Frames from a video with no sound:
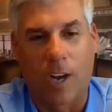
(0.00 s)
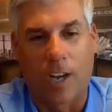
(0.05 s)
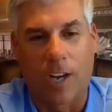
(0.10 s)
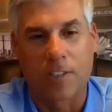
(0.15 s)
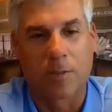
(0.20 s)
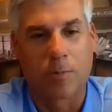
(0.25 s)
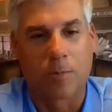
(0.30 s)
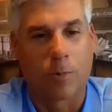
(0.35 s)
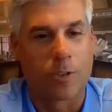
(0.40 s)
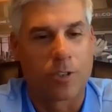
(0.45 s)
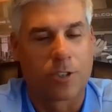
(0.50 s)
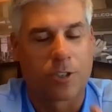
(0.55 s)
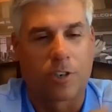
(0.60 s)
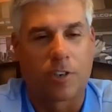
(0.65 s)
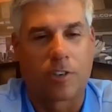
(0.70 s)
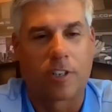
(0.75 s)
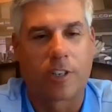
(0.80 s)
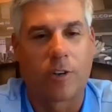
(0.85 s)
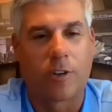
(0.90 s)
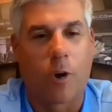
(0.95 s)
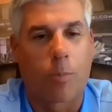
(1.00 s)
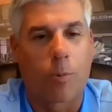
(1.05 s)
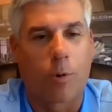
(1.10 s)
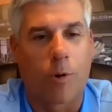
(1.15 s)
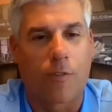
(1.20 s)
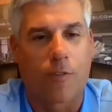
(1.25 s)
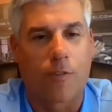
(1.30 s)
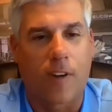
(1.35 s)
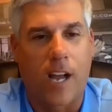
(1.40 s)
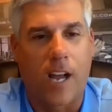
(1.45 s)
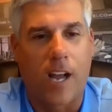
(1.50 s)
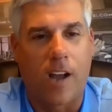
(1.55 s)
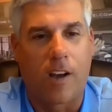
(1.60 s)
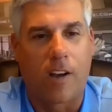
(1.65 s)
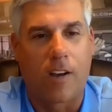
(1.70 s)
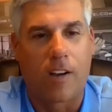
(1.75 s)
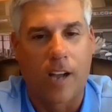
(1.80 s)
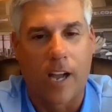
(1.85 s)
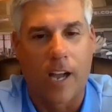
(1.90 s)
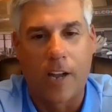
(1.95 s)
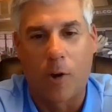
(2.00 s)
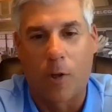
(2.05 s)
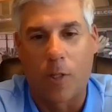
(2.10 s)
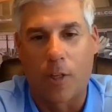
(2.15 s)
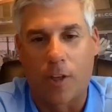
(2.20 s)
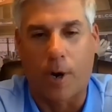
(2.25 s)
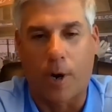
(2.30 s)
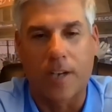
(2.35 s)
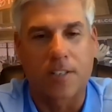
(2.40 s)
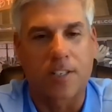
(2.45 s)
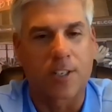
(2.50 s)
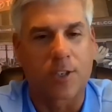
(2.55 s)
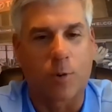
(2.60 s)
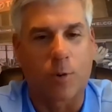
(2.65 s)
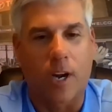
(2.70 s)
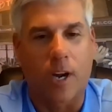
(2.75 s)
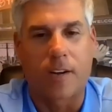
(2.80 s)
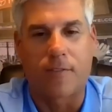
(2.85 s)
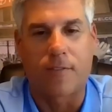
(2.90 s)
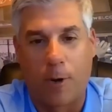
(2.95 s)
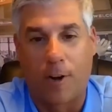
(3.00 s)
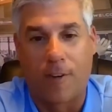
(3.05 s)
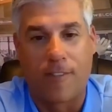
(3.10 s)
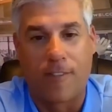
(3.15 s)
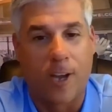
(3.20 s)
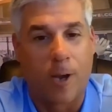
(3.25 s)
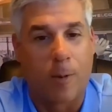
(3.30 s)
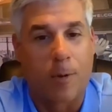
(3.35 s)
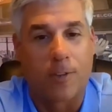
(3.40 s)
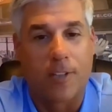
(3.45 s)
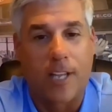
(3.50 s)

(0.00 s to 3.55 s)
Awesome. Well, it's certainly low profile. I know the price is right. They're available